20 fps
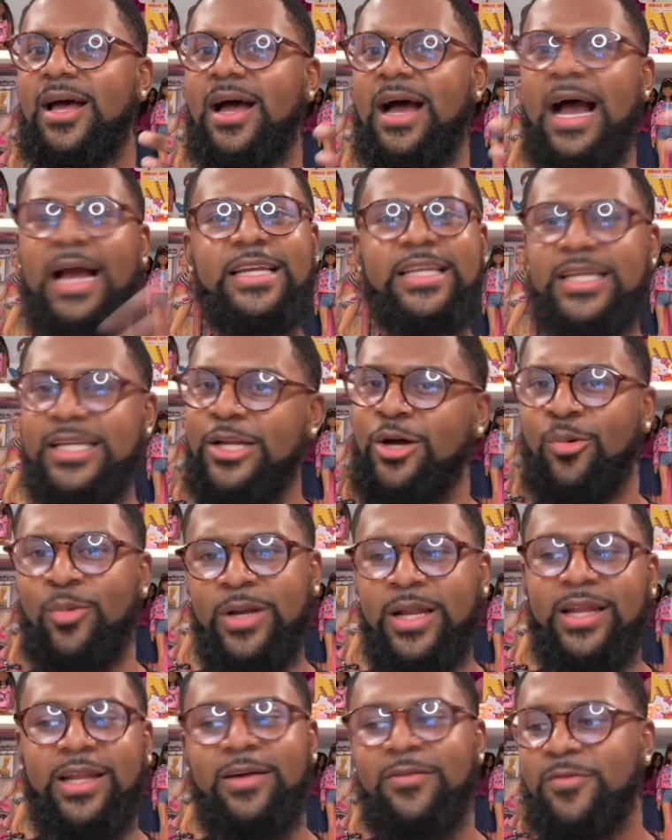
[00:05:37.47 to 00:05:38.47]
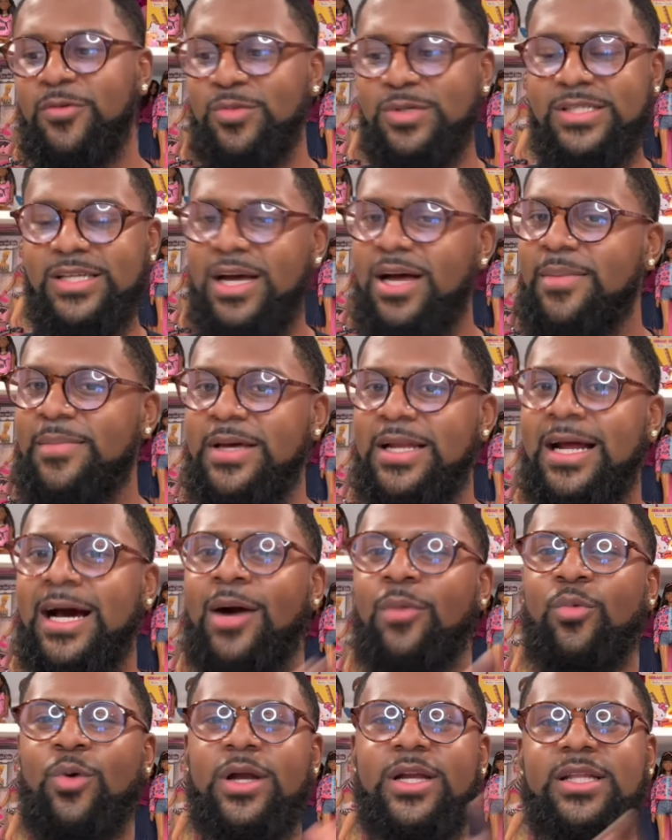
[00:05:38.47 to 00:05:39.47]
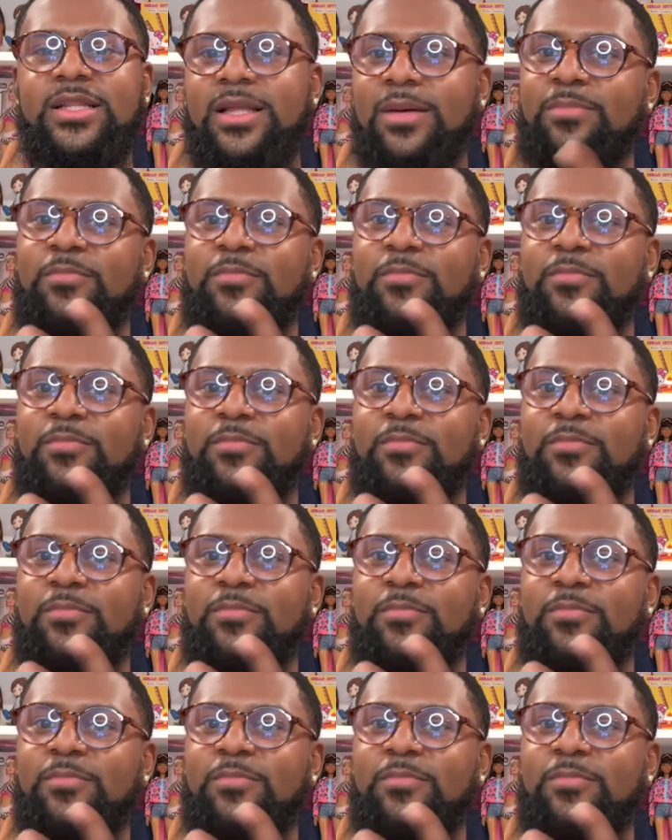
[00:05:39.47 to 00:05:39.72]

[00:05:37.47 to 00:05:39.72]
I didn't know when any of it was coming. I wanted the